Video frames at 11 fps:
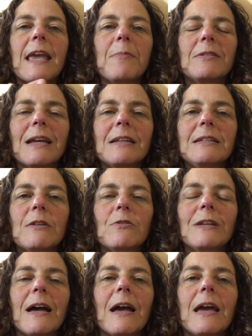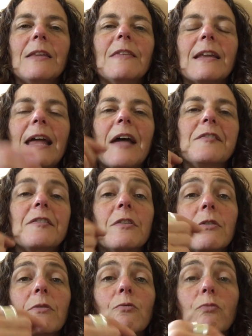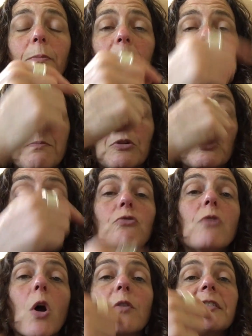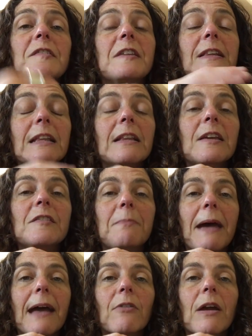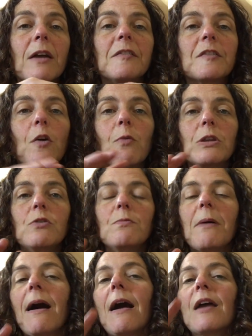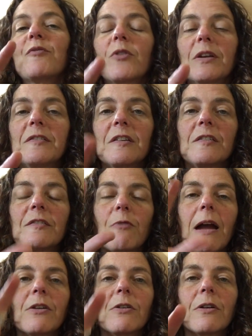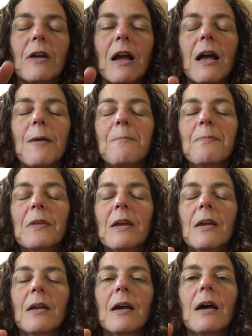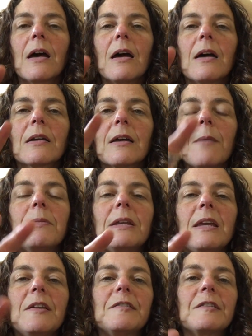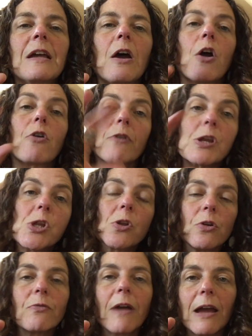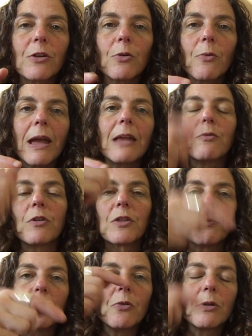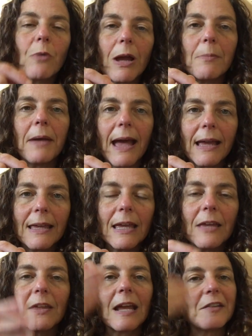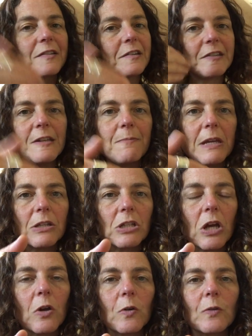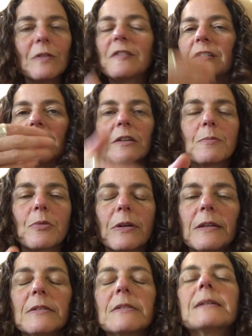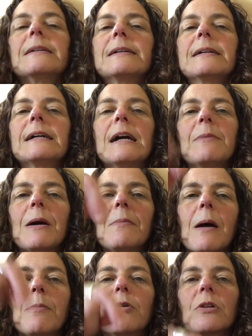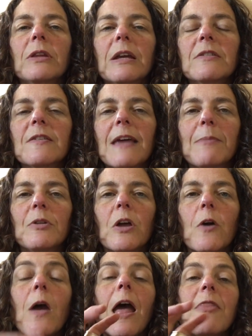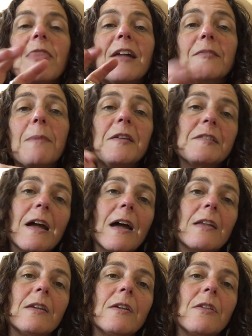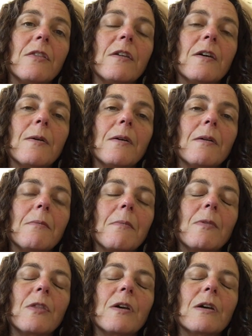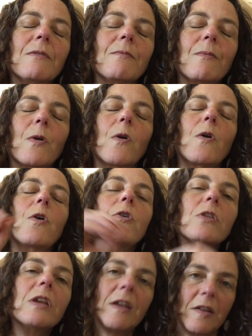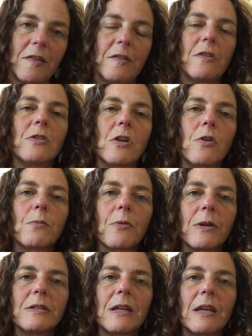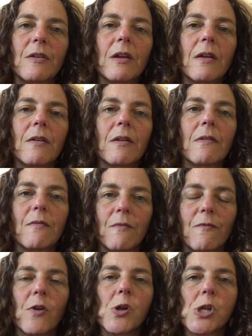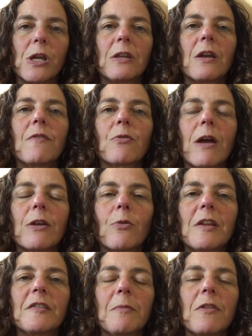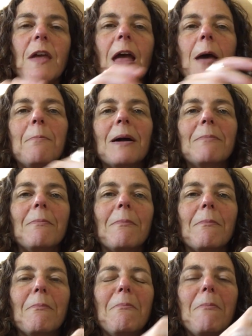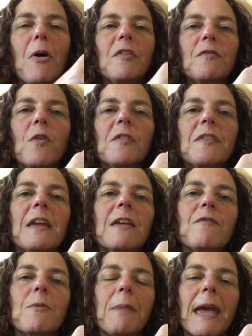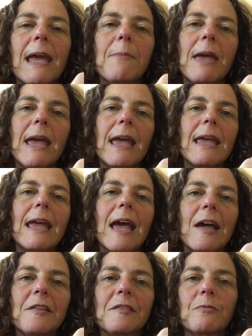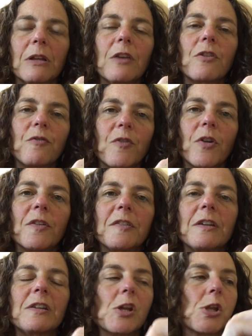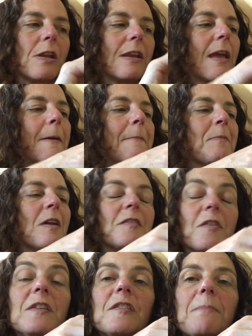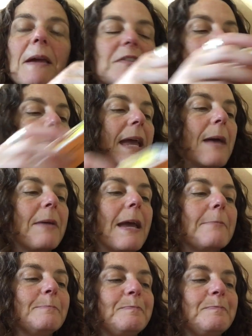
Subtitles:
came out in 1909 that has the blue roses and lilies background. So when you buy, for instance, Rider Company's original Rider-Waite with the blue and white backing that has the sepia tone, still in print, I'll put a link to that below. That's based on the earliest known printing version of the Rider-Waite Smith, but most folks think of the Pam A as really the first edition. So this is based on Pam A.